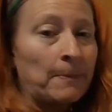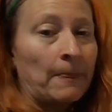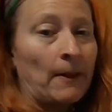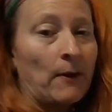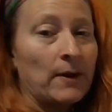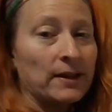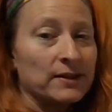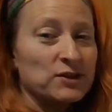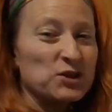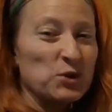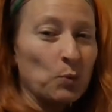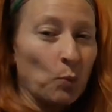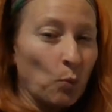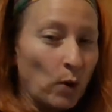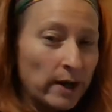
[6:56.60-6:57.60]
All right, let's do
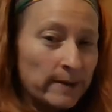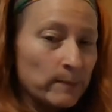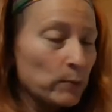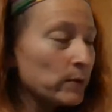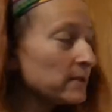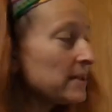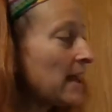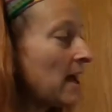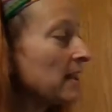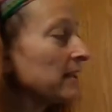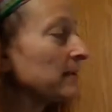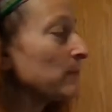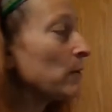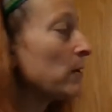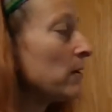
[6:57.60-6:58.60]
one more tally
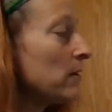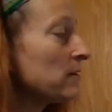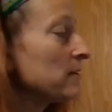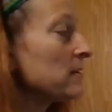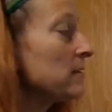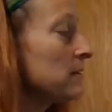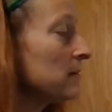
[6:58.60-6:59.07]
marks.